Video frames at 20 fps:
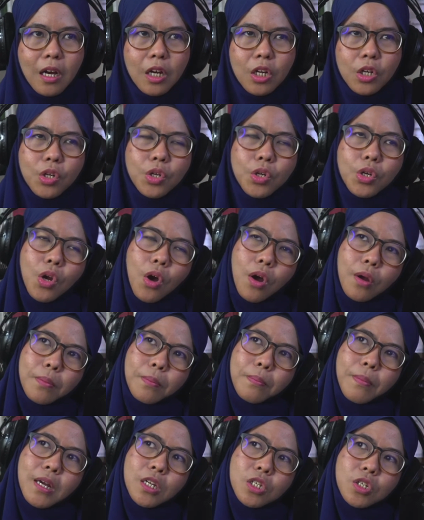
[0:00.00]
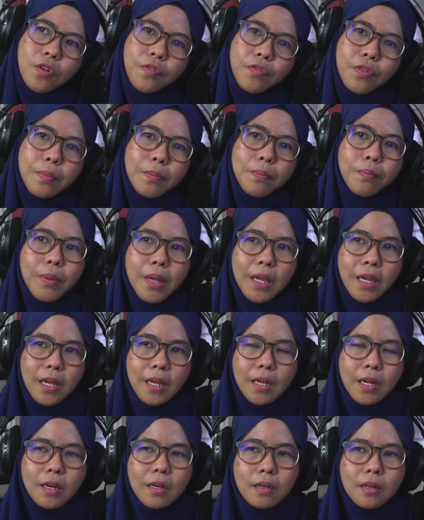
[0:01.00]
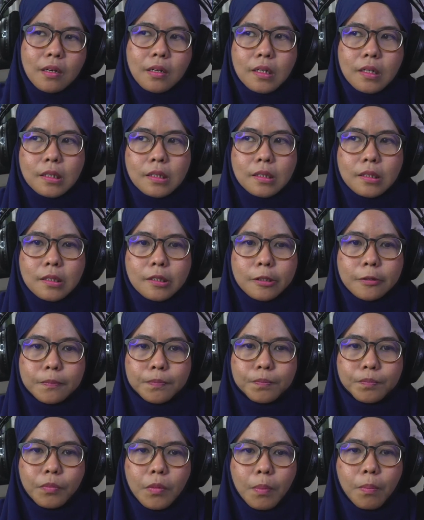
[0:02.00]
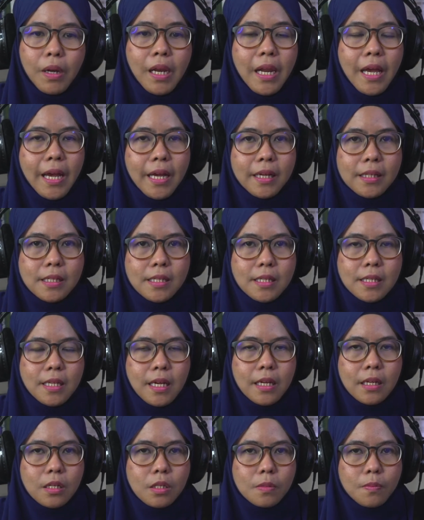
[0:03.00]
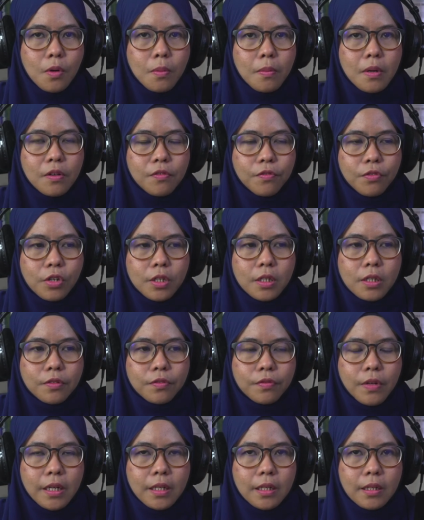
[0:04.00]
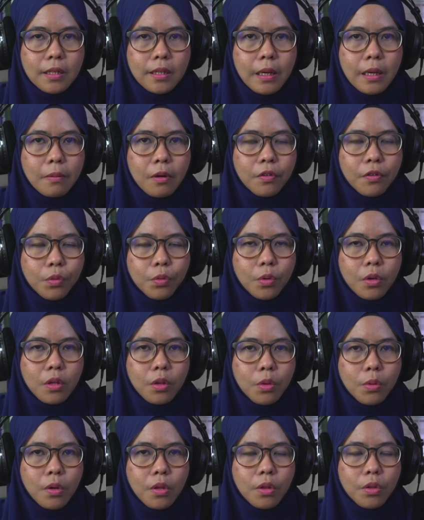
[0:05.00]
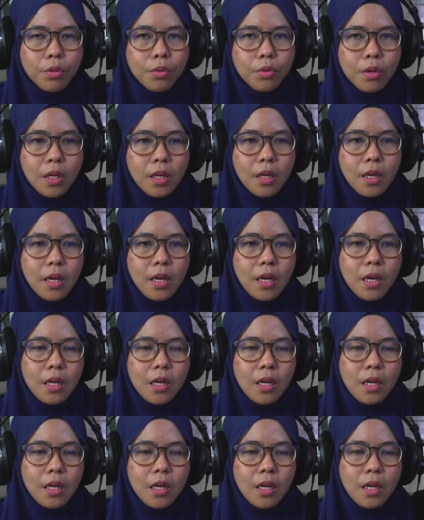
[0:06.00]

Not much of a big plans at this moment for the final lap of 2023.